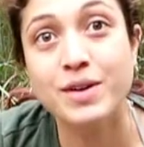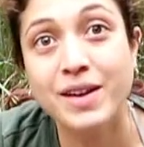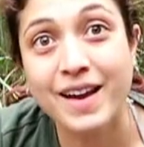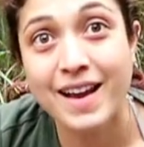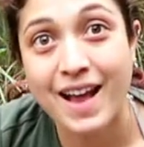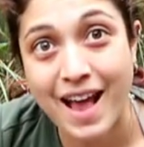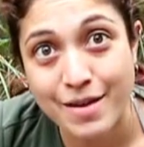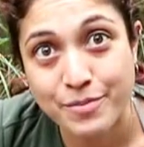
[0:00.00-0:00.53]
What
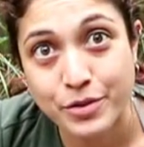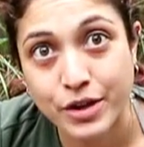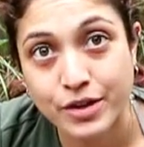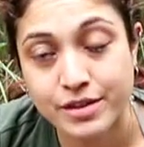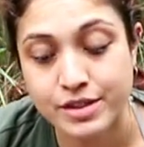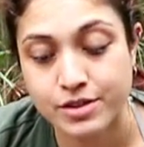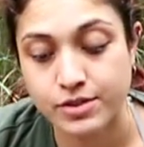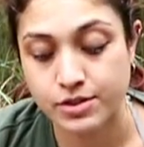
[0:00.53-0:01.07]
I am
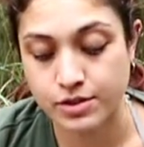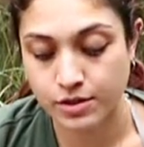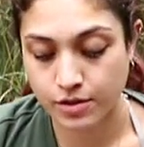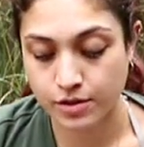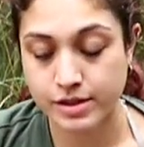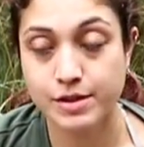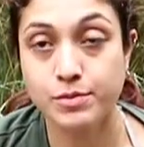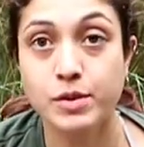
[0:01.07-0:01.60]
going to do
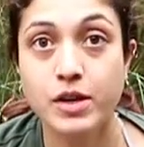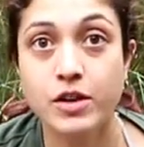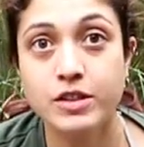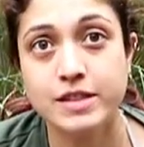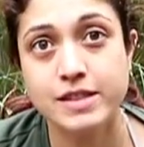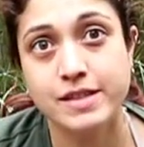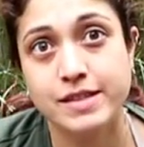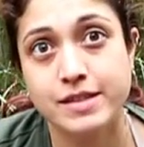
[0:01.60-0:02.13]
is,
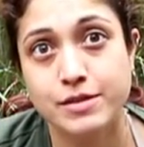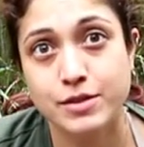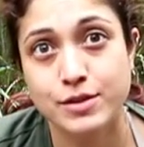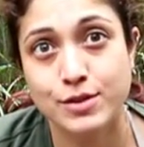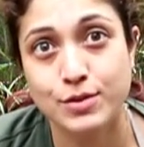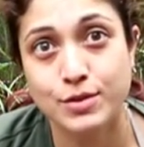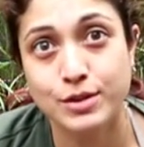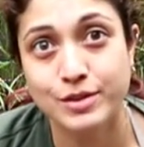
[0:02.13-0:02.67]
because this
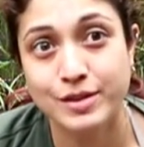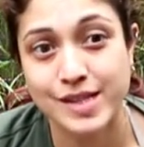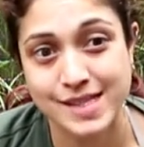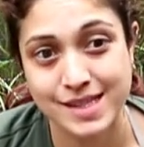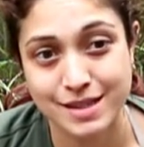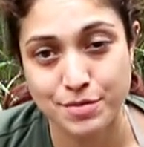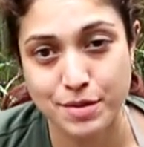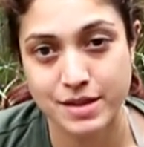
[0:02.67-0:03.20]
soil
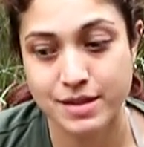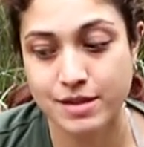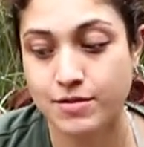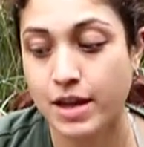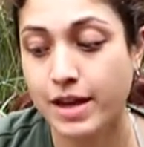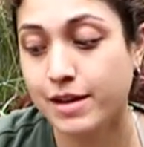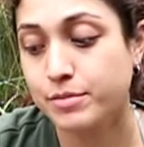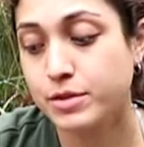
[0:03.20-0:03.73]
is expensive,
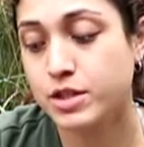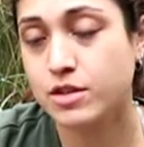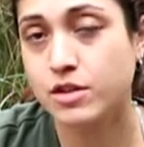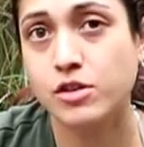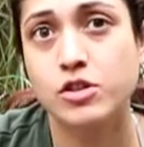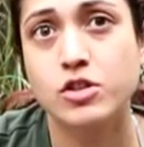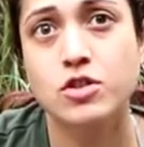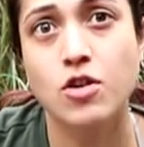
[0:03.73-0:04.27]
I am just
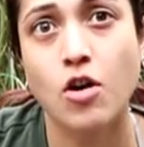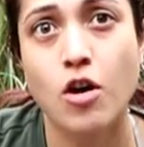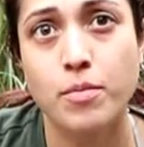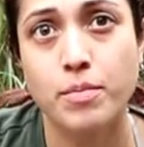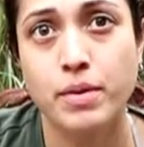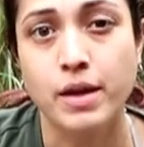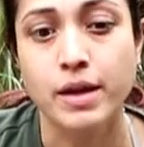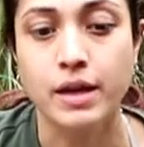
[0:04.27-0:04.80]
going to top
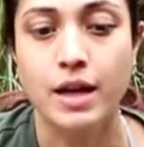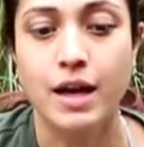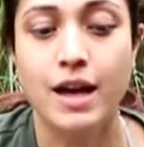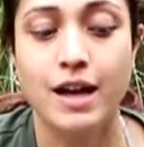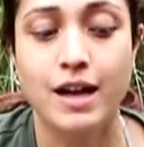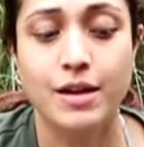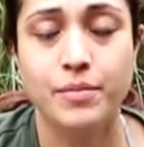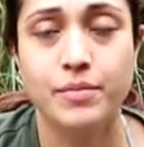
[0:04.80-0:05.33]

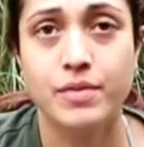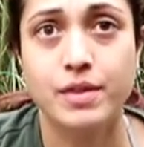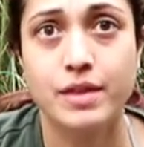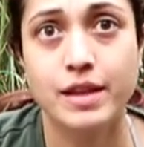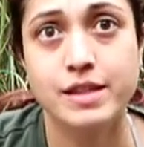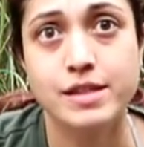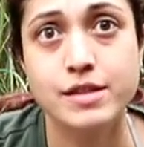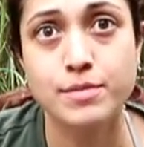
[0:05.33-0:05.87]

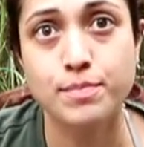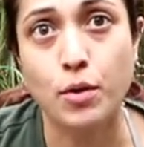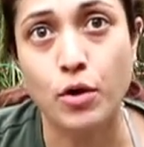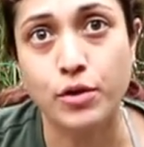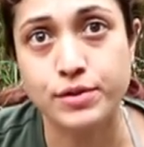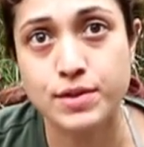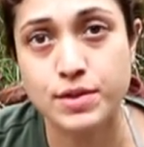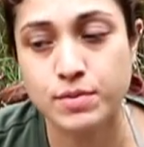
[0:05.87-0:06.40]
these
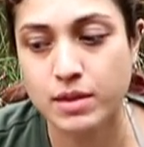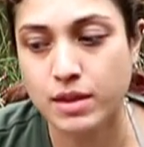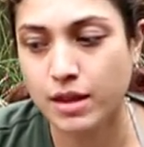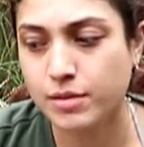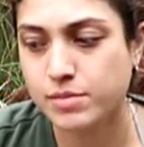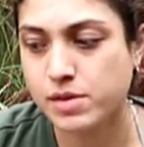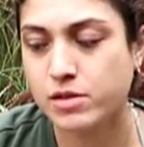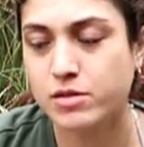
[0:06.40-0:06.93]
pots with
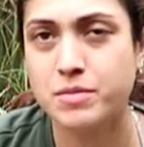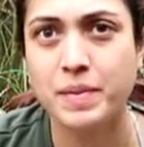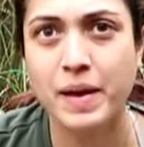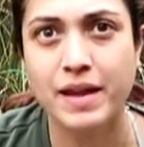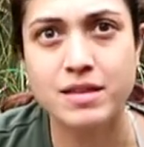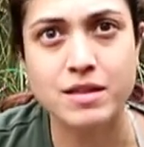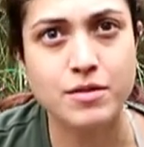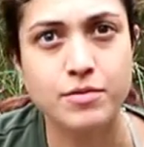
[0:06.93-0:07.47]
them, so
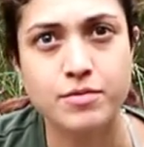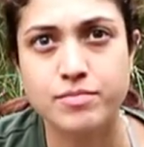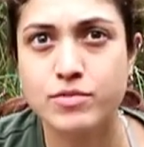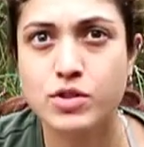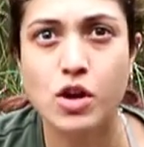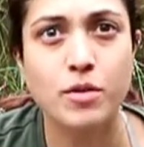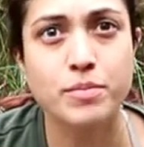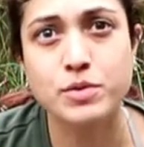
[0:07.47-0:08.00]
about the
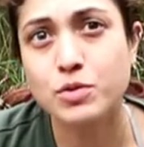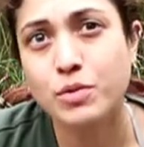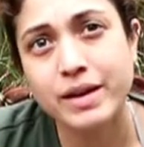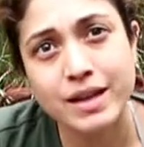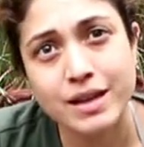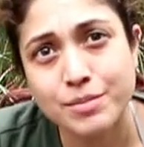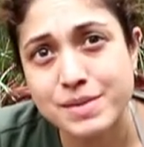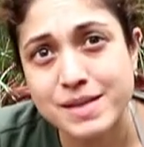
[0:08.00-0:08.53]
top
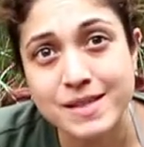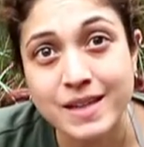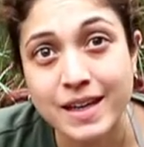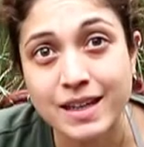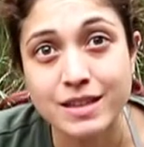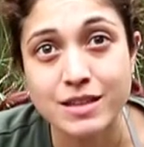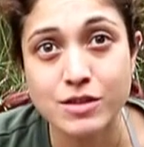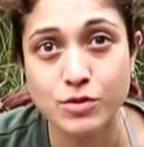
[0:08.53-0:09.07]
20%,
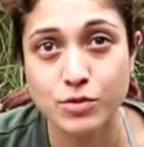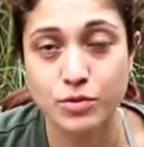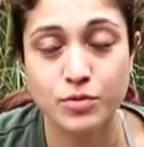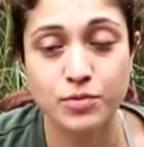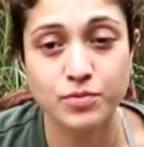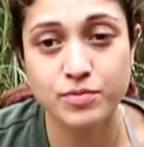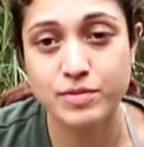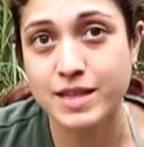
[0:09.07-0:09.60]

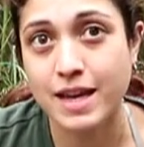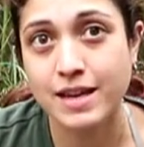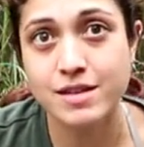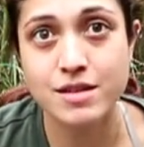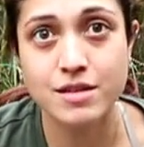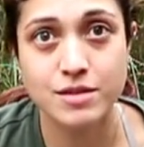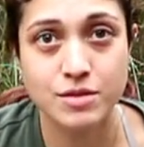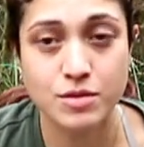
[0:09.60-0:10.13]
10
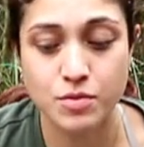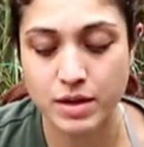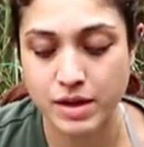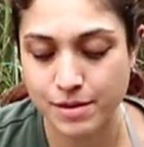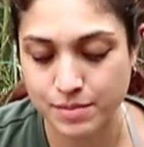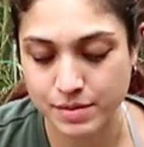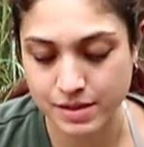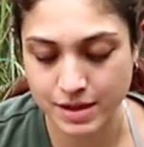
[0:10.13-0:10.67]
to
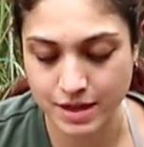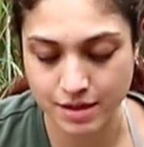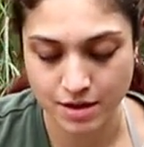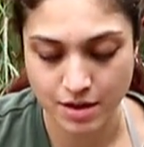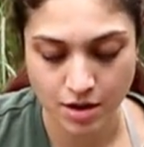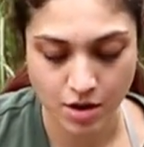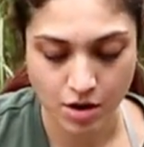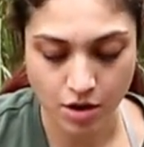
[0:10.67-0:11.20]

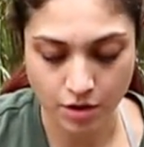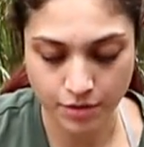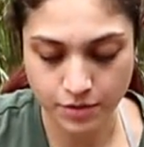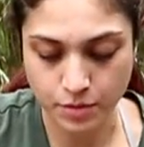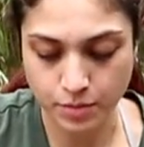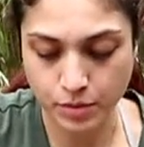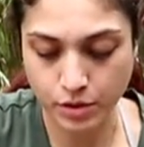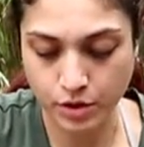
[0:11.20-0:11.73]
20% of
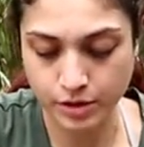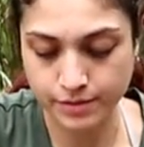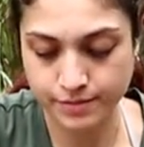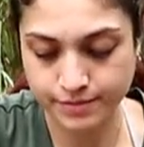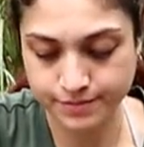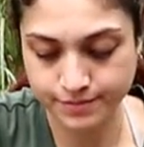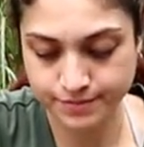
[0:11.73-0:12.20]
your pot.